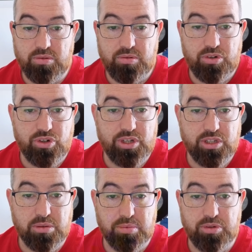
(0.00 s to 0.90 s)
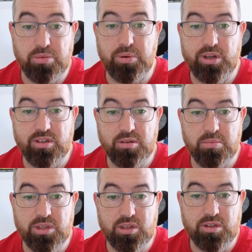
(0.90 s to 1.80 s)
3 surprising
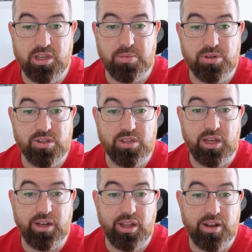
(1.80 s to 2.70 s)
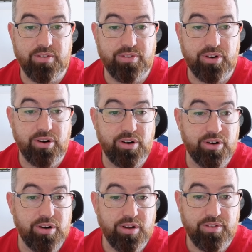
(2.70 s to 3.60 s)
misconceptions. And then
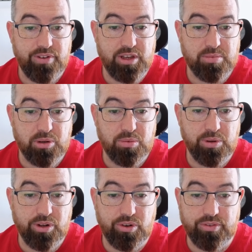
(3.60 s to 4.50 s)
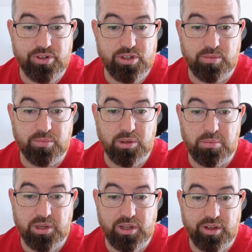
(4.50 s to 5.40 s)
for Facebook, we'll go for something
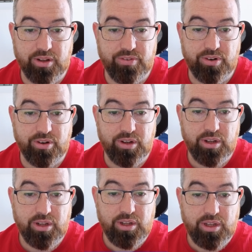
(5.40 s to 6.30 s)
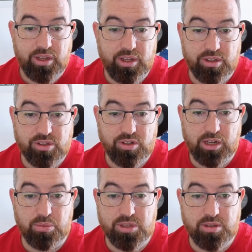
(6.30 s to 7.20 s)
completely different.
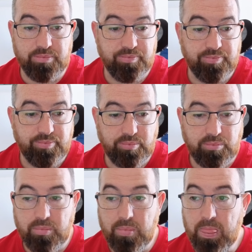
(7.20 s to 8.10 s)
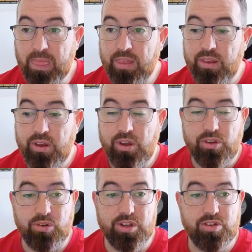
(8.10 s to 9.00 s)
Extract wisdom.
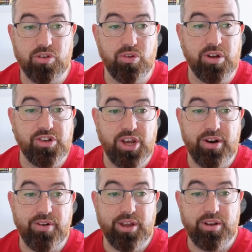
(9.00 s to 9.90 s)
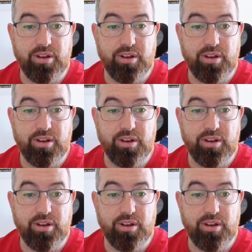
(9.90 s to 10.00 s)
So this is going to generate